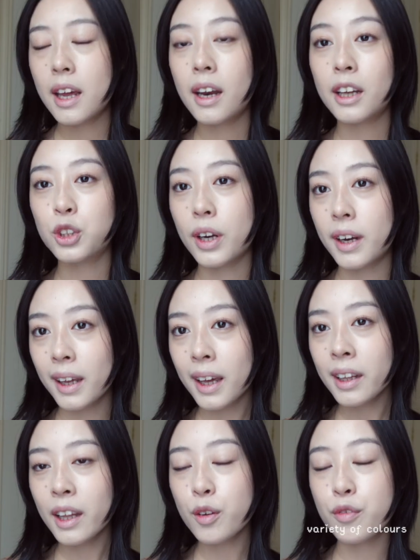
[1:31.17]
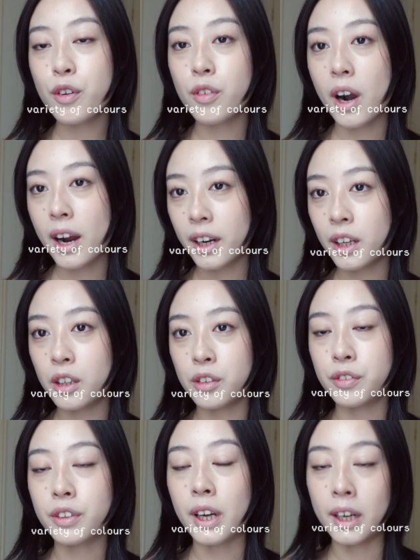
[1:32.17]
and I try to get like variety
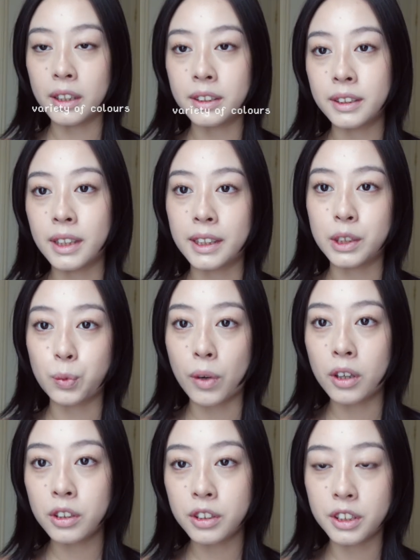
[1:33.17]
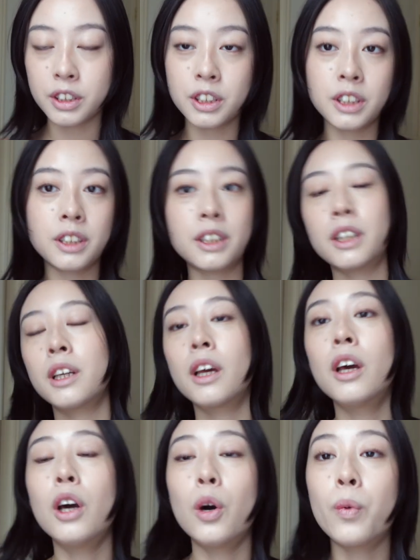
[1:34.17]
of colors as well just to see
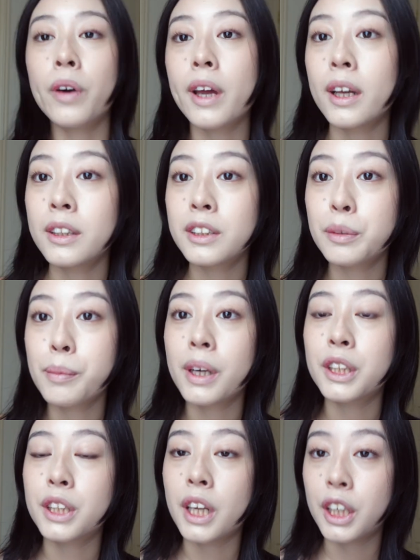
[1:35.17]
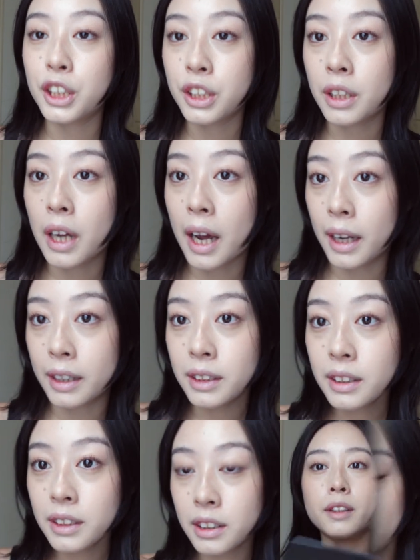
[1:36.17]
what colors match Asian eyes.